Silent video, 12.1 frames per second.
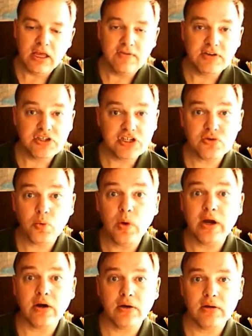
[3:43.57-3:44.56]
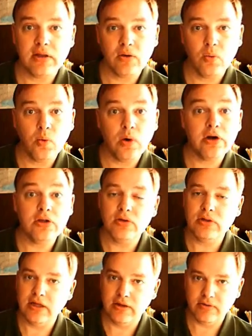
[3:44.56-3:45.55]
If it's just where, like where do
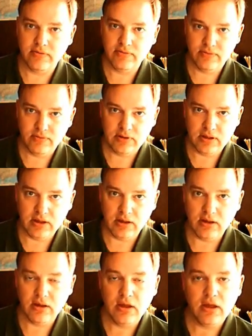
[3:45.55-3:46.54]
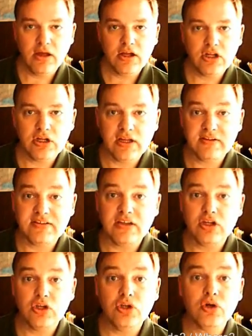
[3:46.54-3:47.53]
you live, okay, it's
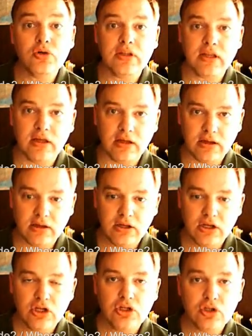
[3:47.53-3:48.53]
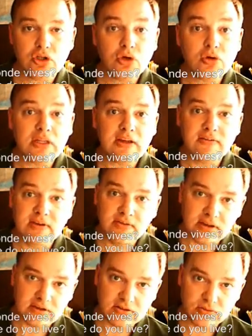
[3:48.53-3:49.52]
¿Dónde? ¿Dónde
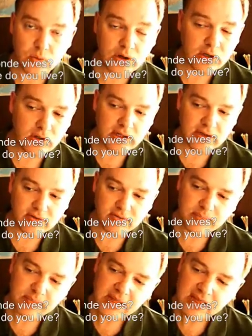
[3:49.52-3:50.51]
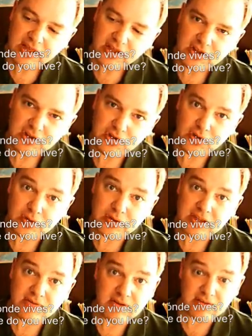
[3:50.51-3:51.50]
vives? Where do you live?
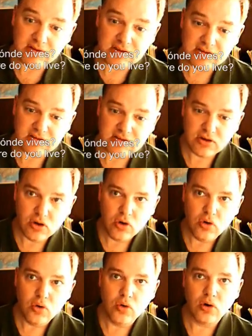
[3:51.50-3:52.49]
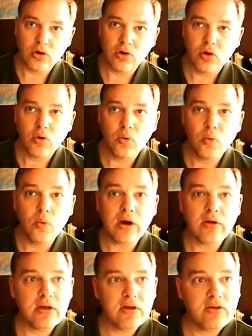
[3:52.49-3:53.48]
¿Dónde vives? Or
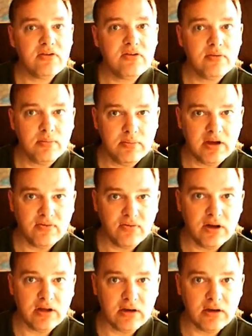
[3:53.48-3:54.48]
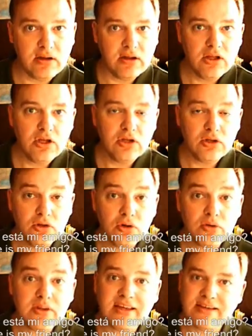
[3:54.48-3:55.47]
where is my friend?
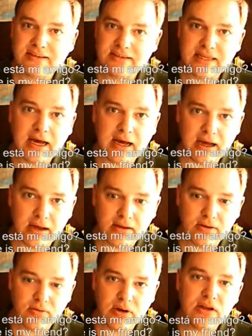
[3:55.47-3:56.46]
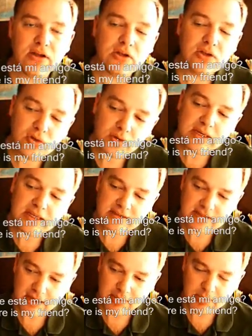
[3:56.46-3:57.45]
¿Dónde está? Right? ¿Dónde
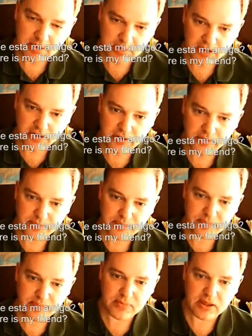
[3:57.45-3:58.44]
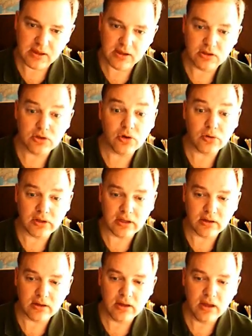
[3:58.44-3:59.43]
está mi amigo? Okay,
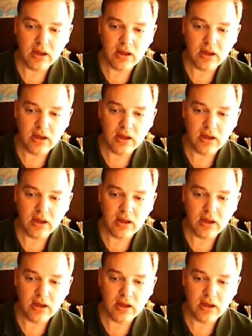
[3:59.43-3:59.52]
¿Dónde?